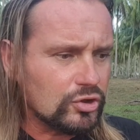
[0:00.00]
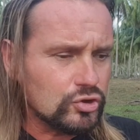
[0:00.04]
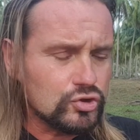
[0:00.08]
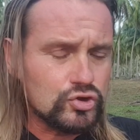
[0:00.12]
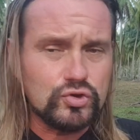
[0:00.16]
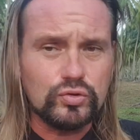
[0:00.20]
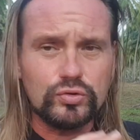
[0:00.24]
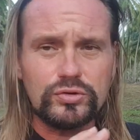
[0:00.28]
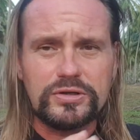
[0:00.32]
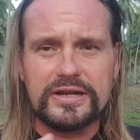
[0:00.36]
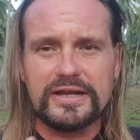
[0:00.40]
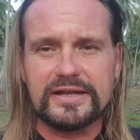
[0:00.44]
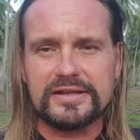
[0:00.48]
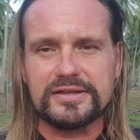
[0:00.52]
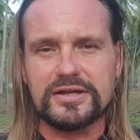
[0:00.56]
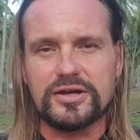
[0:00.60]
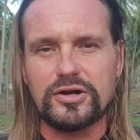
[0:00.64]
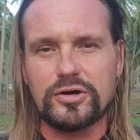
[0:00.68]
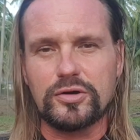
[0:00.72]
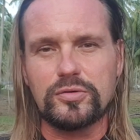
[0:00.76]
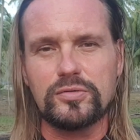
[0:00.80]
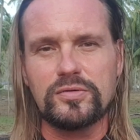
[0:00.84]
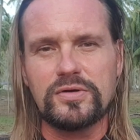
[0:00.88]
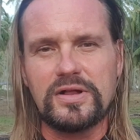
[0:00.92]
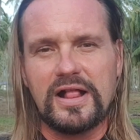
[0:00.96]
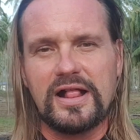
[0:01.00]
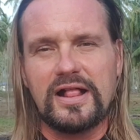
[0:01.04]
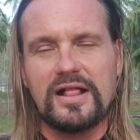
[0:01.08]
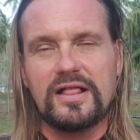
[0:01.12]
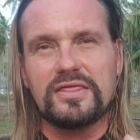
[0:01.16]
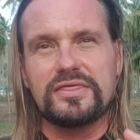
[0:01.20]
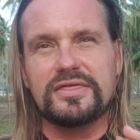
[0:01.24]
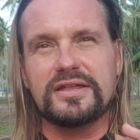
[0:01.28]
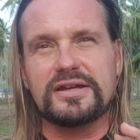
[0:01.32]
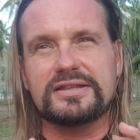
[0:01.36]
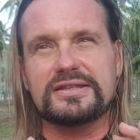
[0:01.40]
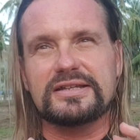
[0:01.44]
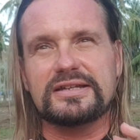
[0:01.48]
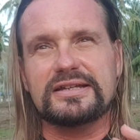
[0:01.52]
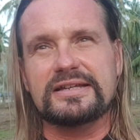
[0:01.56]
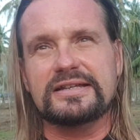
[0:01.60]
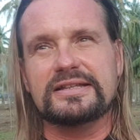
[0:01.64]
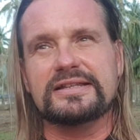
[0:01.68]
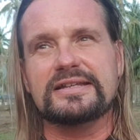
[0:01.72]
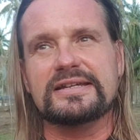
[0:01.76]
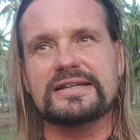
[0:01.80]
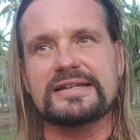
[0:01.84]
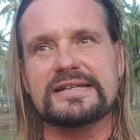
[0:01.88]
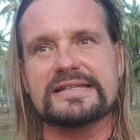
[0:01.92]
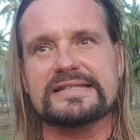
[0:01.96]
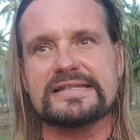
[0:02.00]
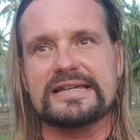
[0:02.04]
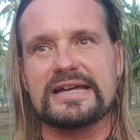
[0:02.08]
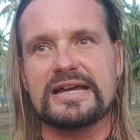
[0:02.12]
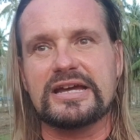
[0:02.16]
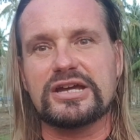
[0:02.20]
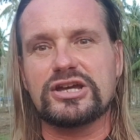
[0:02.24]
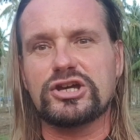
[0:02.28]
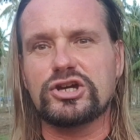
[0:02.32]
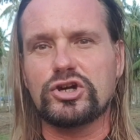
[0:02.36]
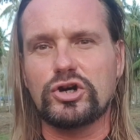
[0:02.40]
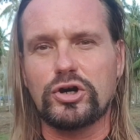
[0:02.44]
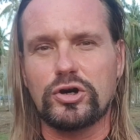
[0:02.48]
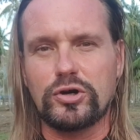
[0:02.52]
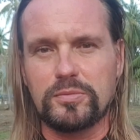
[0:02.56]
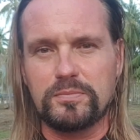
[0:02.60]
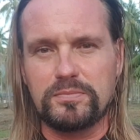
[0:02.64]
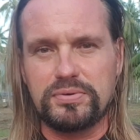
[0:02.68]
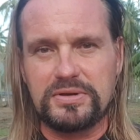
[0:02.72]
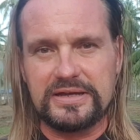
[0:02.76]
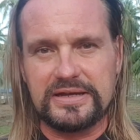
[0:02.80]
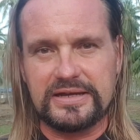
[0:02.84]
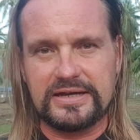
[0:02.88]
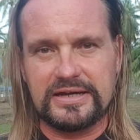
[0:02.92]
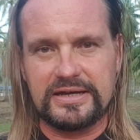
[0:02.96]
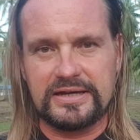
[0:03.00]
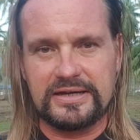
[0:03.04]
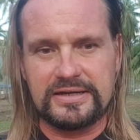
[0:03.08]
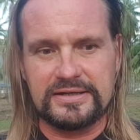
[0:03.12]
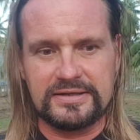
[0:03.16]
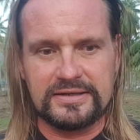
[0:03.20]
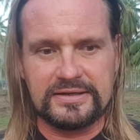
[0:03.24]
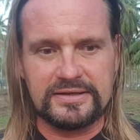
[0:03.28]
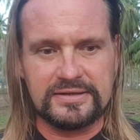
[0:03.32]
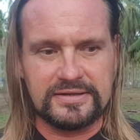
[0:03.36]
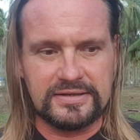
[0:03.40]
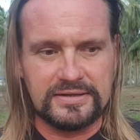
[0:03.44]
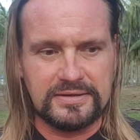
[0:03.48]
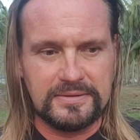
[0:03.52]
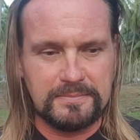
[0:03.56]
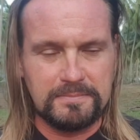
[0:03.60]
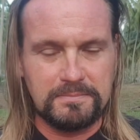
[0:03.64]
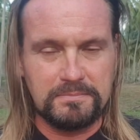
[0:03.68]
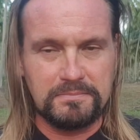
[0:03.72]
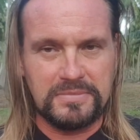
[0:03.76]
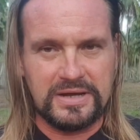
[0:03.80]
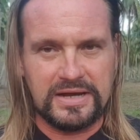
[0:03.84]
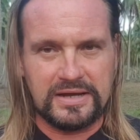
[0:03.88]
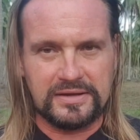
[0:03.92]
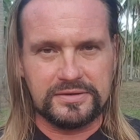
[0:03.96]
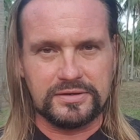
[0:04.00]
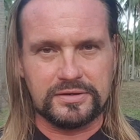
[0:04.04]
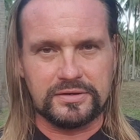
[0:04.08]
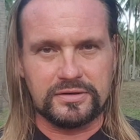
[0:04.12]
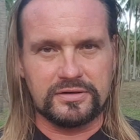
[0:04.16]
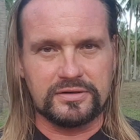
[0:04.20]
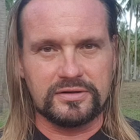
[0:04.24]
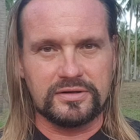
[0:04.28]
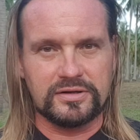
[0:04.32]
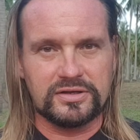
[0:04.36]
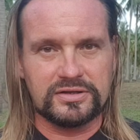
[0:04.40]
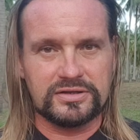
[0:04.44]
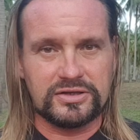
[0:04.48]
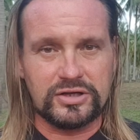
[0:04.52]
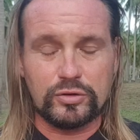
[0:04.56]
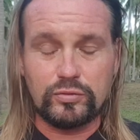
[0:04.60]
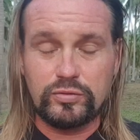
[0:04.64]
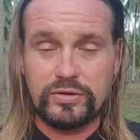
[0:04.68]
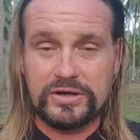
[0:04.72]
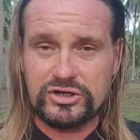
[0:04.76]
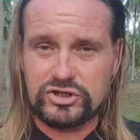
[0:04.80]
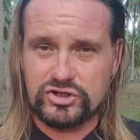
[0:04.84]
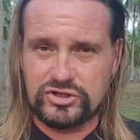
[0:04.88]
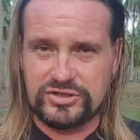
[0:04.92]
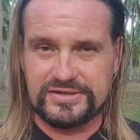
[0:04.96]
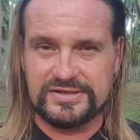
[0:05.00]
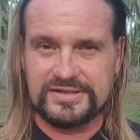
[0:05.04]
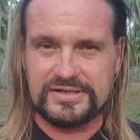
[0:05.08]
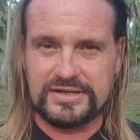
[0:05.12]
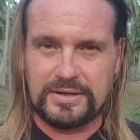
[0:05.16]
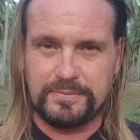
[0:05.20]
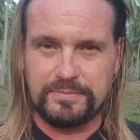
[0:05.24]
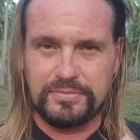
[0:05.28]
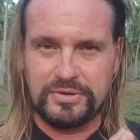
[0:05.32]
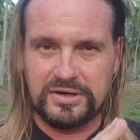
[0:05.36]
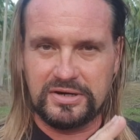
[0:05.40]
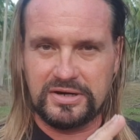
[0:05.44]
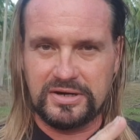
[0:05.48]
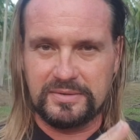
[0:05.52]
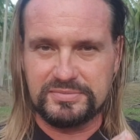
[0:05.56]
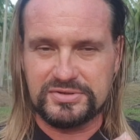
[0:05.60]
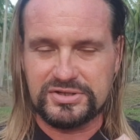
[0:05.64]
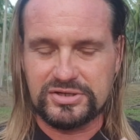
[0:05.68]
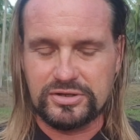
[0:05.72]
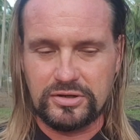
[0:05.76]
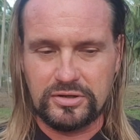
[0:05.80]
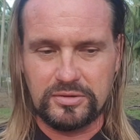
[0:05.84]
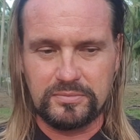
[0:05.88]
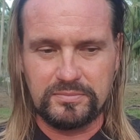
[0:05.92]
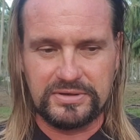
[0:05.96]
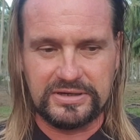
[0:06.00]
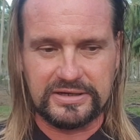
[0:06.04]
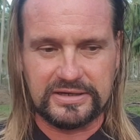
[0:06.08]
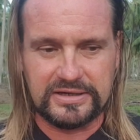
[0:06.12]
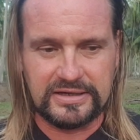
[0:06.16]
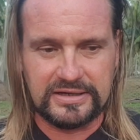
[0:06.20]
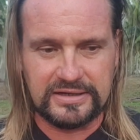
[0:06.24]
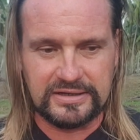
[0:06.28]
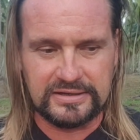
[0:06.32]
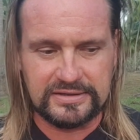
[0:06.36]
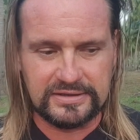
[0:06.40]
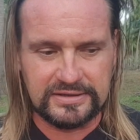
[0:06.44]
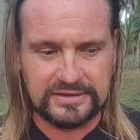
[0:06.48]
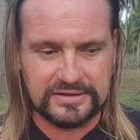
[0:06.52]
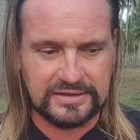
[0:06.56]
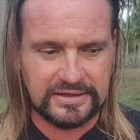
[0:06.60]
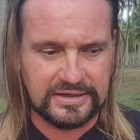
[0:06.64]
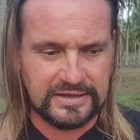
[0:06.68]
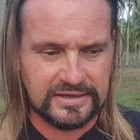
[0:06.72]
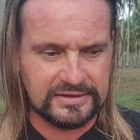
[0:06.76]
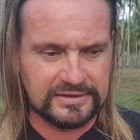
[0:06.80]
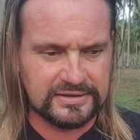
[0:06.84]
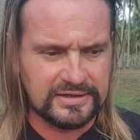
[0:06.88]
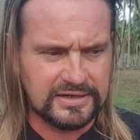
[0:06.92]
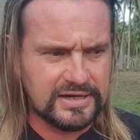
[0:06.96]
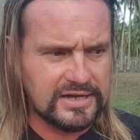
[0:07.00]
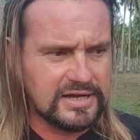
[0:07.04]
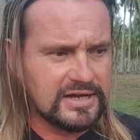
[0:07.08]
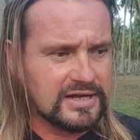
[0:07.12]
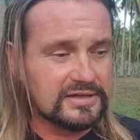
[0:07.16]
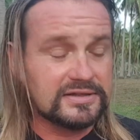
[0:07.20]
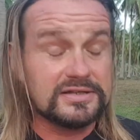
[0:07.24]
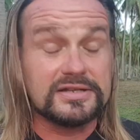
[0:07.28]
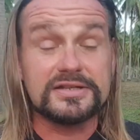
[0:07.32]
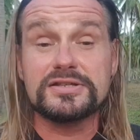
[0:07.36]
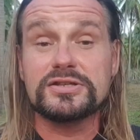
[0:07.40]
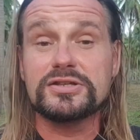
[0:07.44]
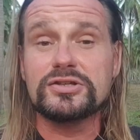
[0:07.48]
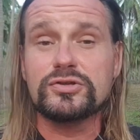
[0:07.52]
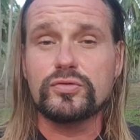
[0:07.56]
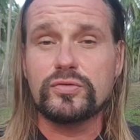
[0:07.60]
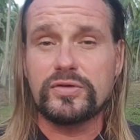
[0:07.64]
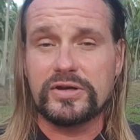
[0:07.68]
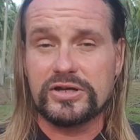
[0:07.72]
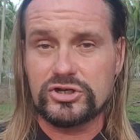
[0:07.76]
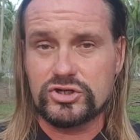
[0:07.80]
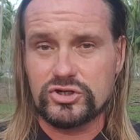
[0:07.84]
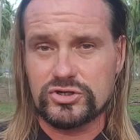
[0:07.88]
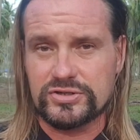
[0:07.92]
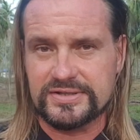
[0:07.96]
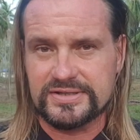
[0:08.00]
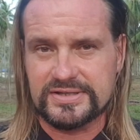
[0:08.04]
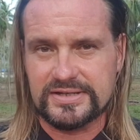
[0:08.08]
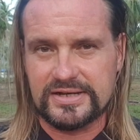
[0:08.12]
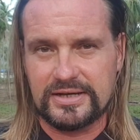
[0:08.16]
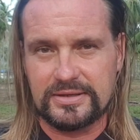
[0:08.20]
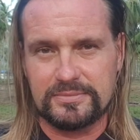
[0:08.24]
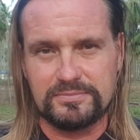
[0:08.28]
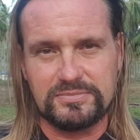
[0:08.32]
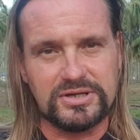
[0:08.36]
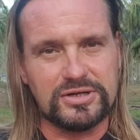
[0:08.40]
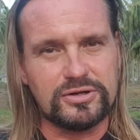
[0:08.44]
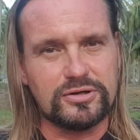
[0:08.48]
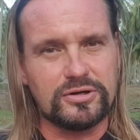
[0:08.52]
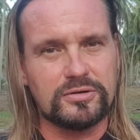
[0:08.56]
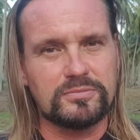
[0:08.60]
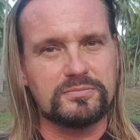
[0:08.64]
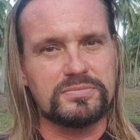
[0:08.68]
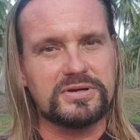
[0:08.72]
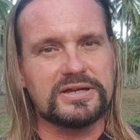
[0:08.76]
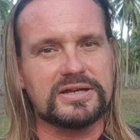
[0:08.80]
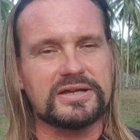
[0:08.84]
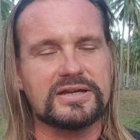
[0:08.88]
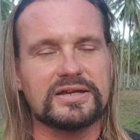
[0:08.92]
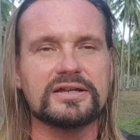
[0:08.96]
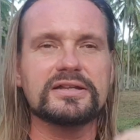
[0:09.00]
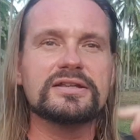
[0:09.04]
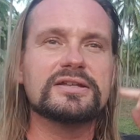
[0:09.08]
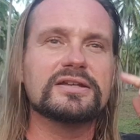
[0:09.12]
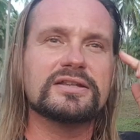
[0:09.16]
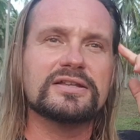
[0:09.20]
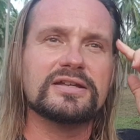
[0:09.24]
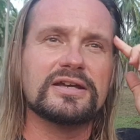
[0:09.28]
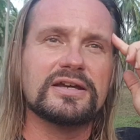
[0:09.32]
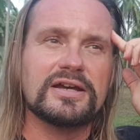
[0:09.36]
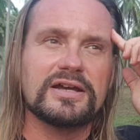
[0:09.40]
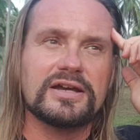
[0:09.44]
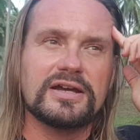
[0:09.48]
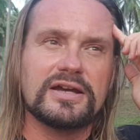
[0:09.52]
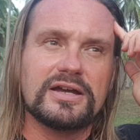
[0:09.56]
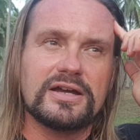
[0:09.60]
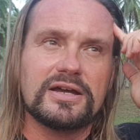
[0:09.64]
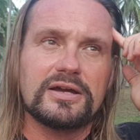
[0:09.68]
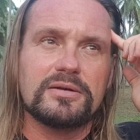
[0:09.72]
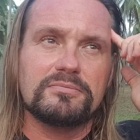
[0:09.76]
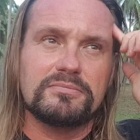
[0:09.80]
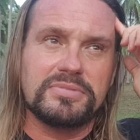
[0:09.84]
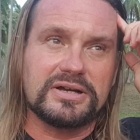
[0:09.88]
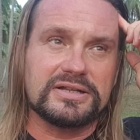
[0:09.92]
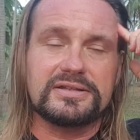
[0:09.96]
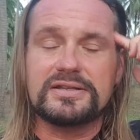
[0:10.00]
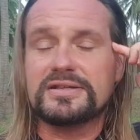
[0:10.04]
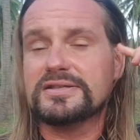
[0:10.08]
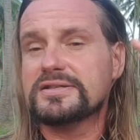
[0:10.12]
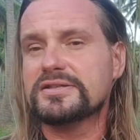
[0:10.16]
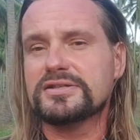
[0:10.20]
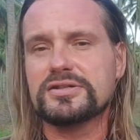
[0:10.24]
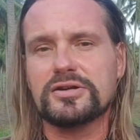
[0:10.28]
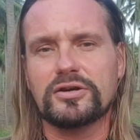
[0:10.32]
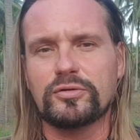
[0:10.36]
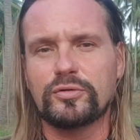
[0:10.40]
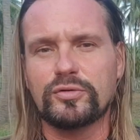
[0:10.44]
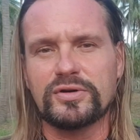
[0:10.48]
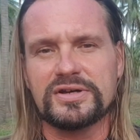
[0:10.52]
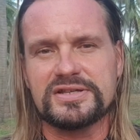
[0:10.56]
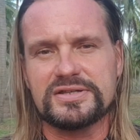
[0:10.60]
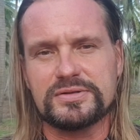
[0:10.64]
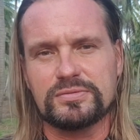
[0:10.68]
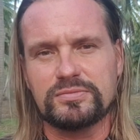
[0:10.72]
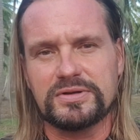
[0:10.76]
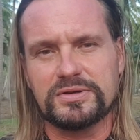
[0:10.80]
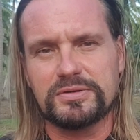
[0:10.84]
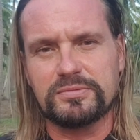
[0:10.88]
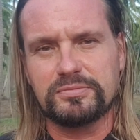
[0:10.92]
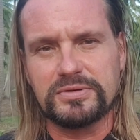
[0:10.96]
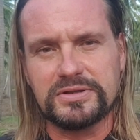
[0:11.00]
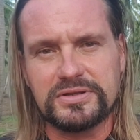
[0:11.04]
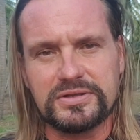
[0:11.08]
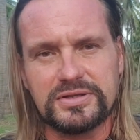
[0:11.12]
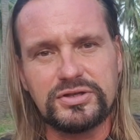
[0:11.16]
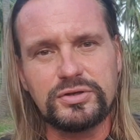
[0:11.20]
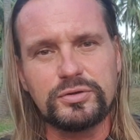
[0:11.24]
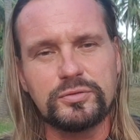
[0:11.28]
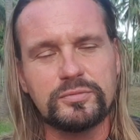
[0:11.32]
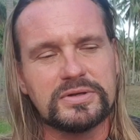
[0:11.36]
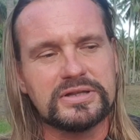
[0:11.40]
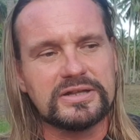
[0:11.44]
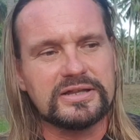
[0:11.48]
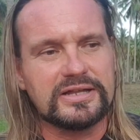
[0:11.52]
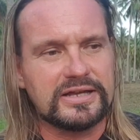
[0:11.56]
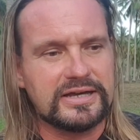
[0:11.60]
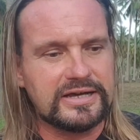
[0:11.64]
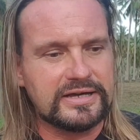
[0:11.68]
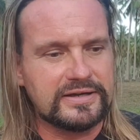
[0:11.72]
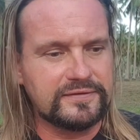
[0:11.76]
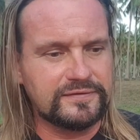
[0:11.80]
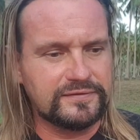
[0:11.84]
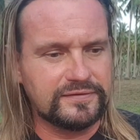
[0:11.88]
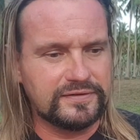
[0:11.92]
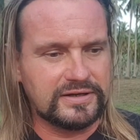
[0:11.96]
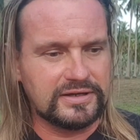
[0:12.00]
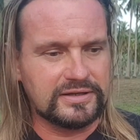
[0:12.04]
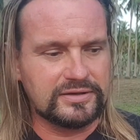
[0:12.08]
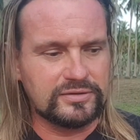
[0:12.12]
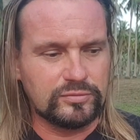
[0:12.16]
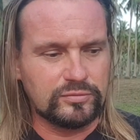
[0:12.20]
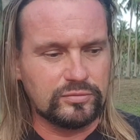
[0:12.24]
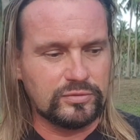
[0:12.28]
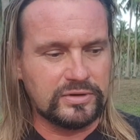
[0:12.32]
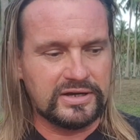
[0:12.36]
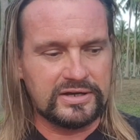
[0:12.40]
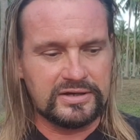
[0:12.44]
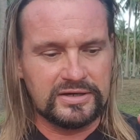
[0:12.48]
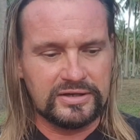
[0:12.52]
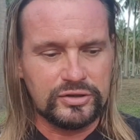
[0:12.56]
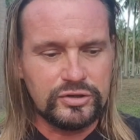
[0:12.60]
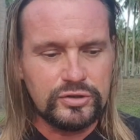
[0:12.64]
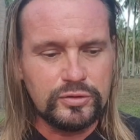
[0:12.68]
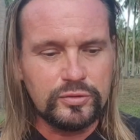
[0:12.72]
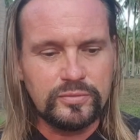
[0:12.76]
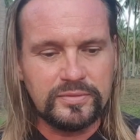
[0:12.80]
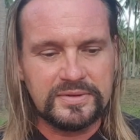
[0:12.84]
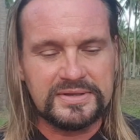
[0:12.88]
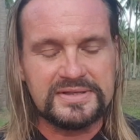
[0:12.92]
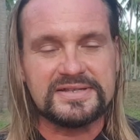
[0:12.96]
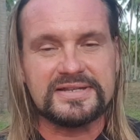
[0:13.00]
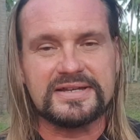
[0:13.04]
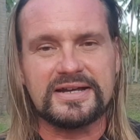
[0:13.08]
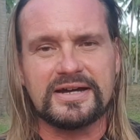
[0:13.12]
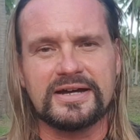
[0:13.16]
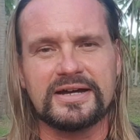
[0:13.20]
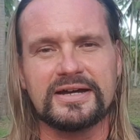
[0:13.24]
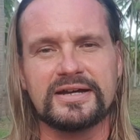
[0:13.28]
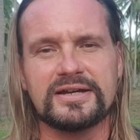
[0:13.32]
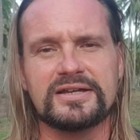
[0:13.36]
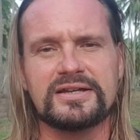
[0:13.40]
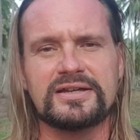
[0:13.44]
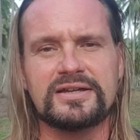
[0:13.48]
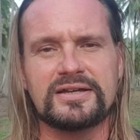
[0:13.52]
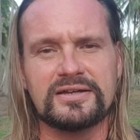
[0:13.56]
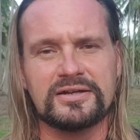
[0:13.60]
should let go, that it is a complicated matter. The questions are perhaps complicated and the situations can be complicated, but this is always with human life and where humans are